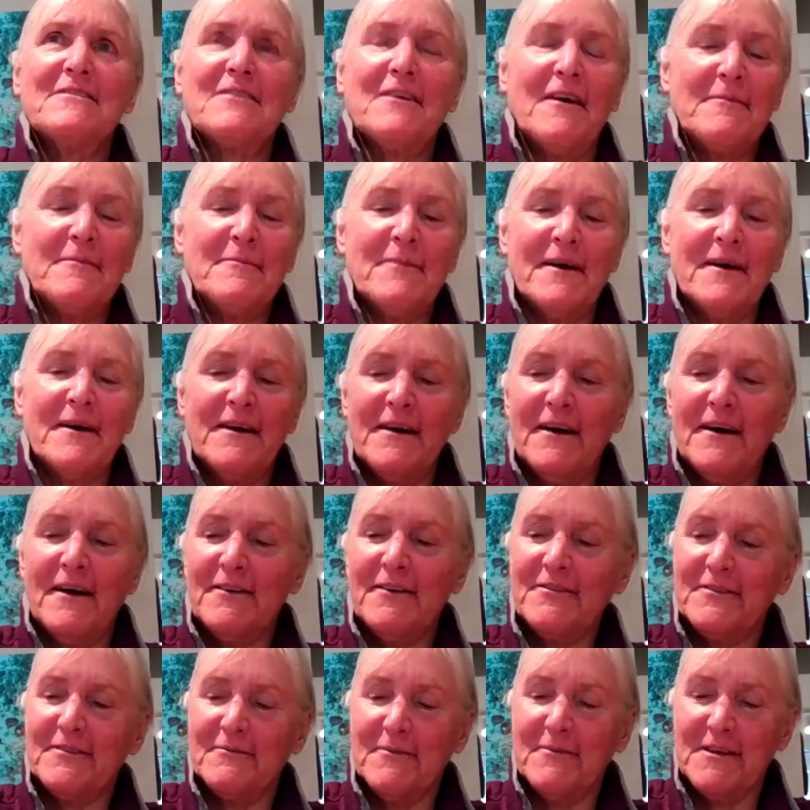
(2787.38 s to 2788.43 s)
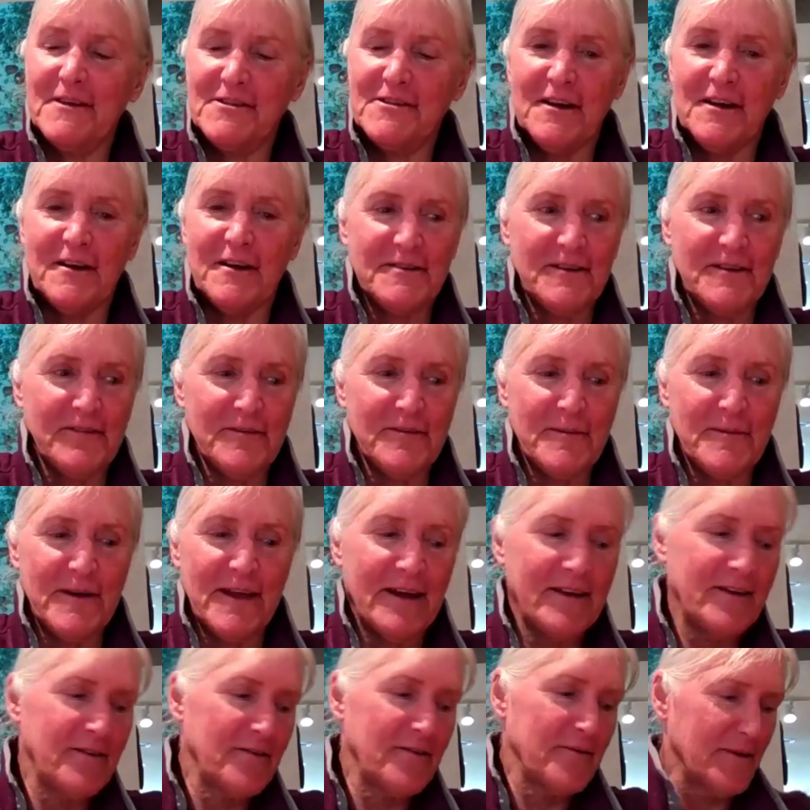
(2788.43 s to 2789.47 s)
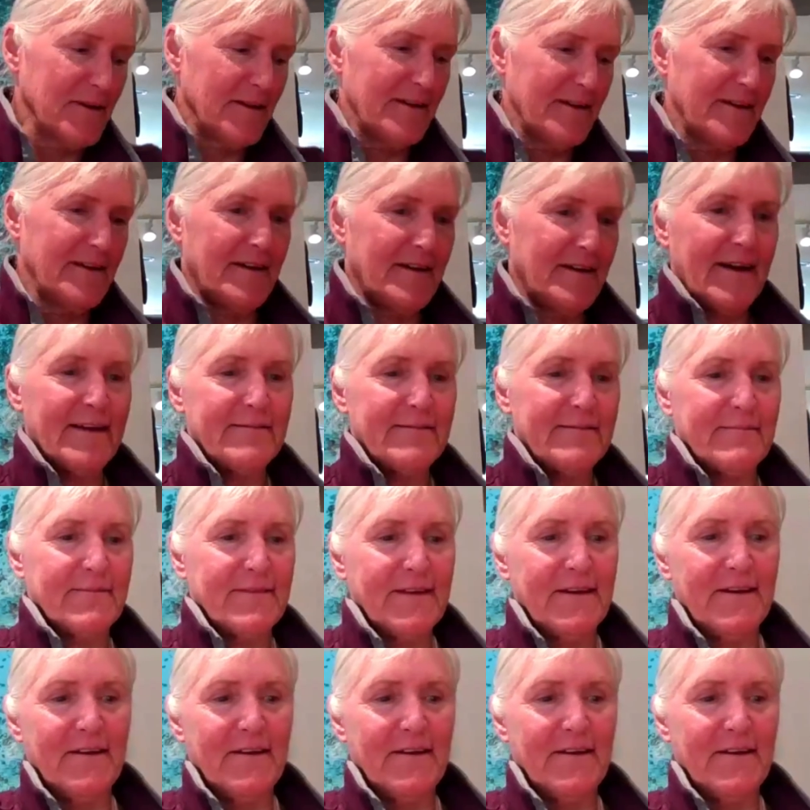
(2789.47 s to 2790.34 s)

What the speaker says: of just hide my house and reach out to everybody. I don't really, I'm